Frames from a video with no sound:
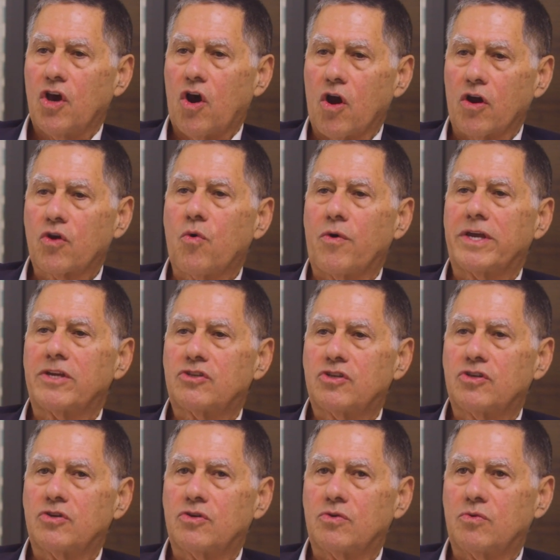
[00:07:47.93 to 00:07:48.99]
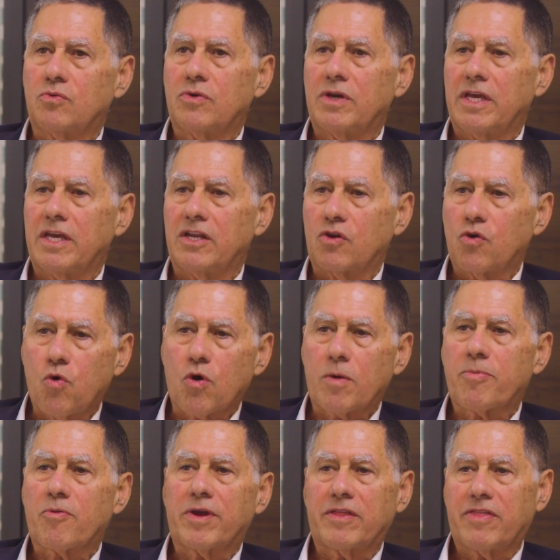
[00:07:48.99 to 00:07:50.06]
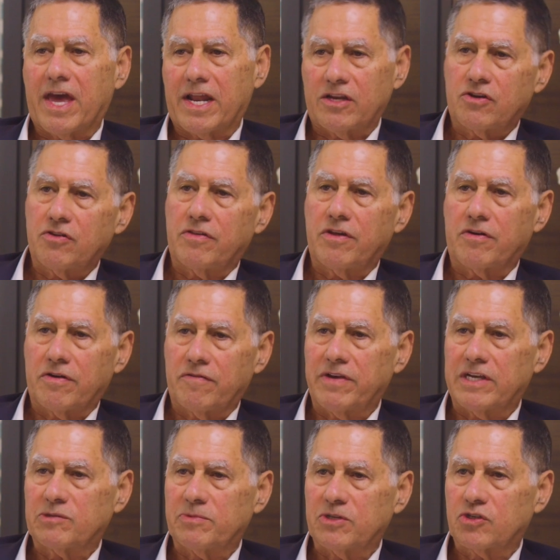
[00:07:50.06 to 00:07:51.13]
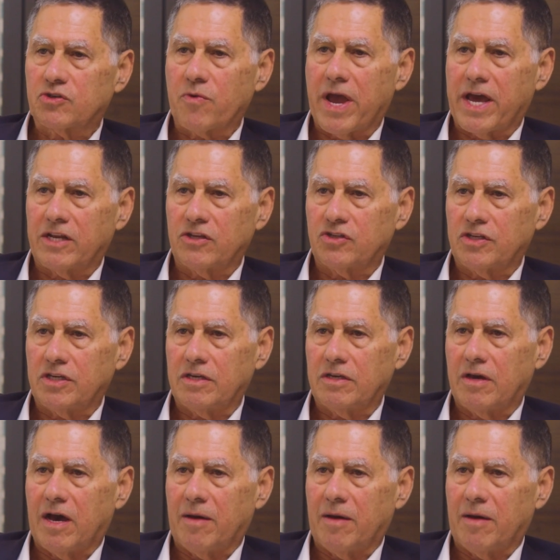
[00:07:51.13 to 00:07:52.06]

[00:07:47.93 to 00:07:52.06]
are going to incorporate that into their investment strategy